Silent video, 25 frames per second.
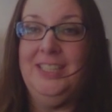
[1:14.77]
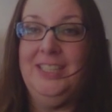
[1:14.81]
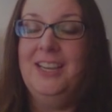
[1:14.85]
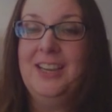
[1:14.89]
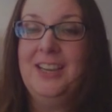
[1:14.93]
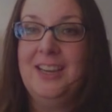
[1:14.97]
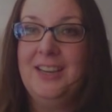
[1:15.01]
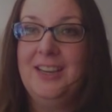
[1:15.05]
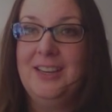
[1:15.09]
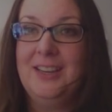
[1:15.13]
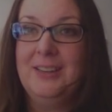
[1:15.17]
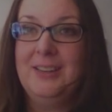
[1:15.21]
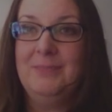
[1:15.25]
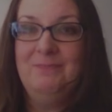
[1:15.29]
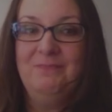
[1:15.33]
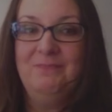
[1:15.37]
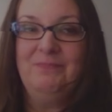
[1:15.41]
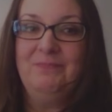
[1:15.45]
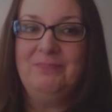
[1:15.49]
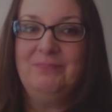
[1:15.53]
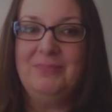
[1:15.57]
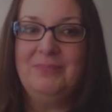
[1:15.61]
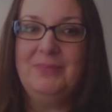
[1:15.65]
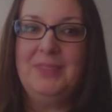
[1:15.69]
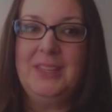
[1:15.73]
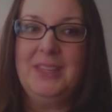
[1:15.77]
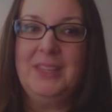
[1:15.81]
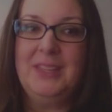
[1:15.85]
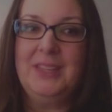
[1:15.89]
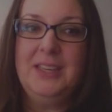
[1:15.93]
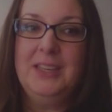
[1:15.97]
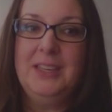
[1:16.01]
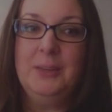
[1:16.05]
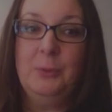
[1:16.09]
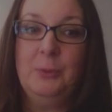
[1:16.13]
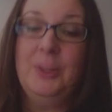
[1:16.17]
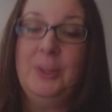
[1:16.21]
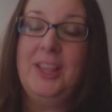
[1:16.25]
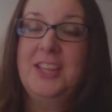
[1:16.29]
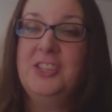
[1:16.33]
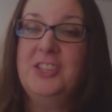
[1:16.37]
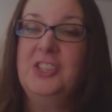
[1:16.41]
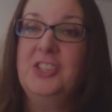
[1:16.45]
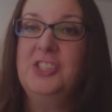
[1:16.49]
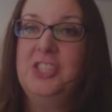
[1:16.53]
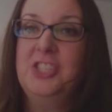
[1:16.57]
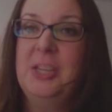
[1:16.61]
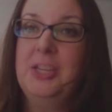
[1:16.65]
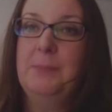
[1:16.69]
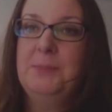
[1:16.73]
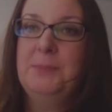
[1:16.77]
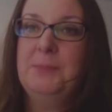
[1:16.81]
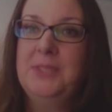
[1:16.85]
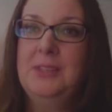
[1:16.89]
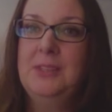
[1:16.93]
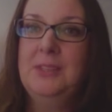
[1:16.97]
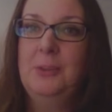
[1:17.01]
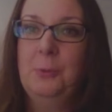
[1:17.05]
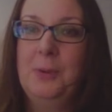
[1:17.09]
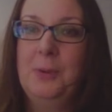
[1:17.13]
uh, uh, relationships in the